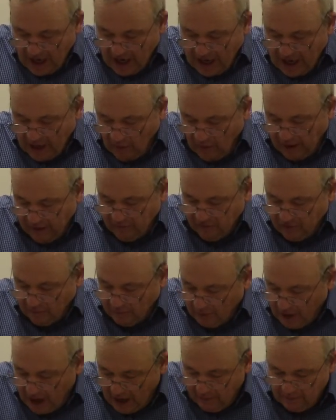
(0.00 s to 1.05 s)
However, the
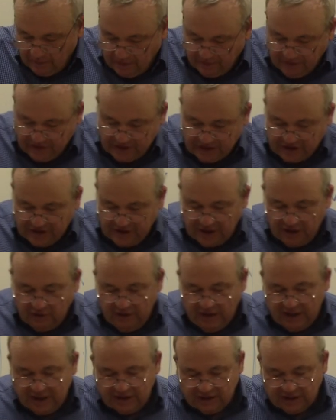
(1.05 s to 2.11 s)
problem of the
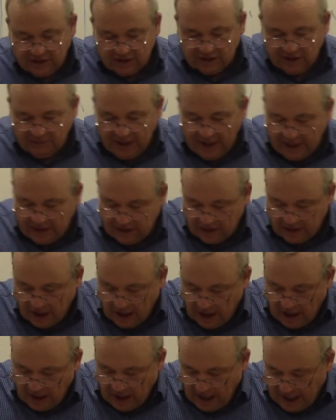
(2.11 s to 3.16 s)
disintegrating system
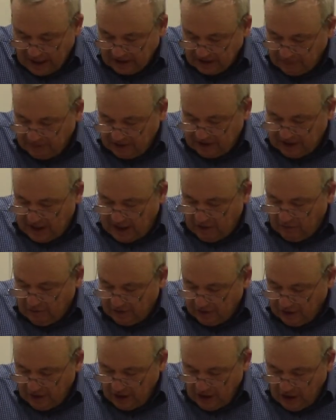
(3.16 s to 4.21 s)
has to be dealt
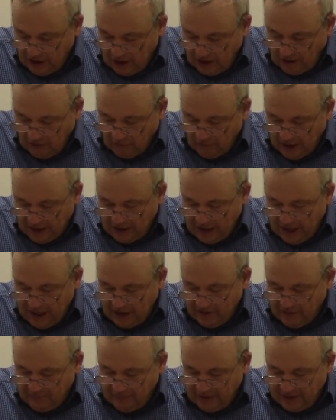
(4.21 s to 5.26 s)
with. Right
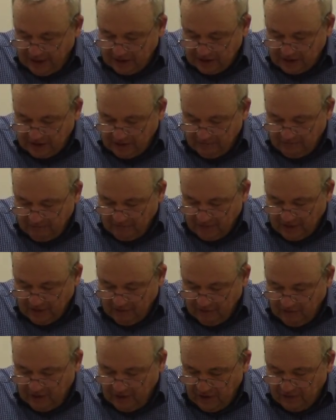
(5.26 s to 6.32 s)
now, the biggest
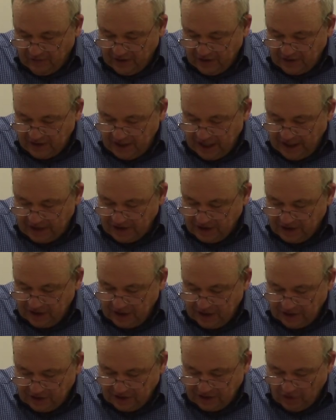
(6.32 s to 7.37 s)
fear of contagion
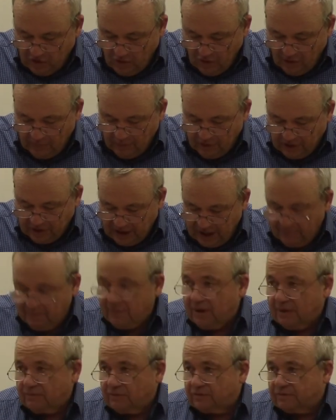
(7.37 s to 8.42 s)
is the corporate debt
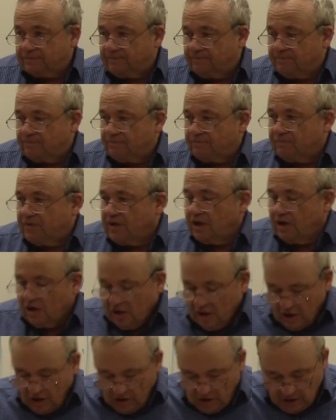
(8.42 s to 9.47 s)
bubble.
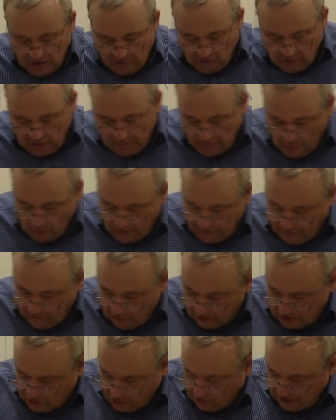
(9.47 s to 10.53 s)
You have
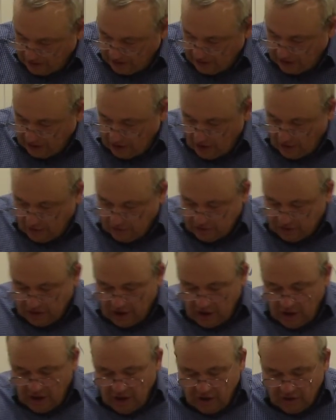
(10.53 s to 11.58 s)
1.4 trillion loans
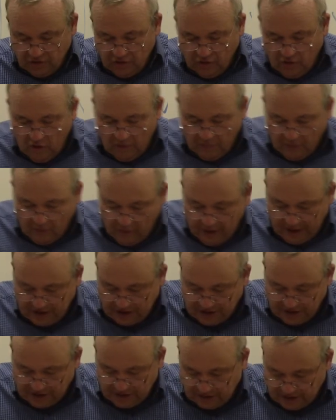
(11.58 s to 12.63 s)
to
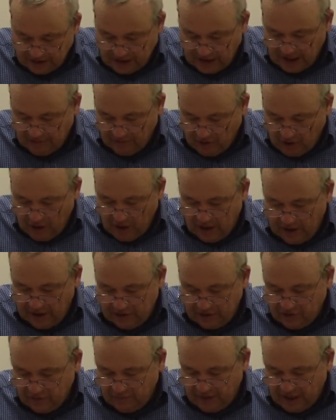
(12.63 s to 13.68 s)
corporations that have gone
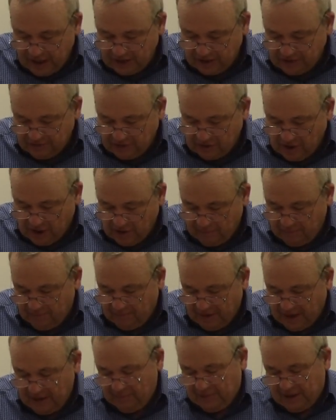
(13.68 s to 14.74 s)
in to buy stock
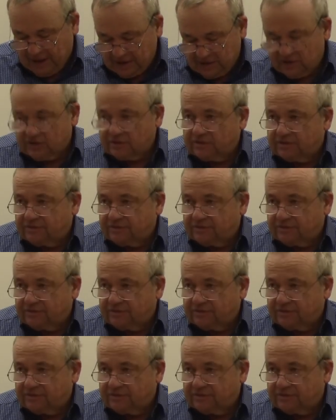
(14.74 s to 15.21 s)
buybacks.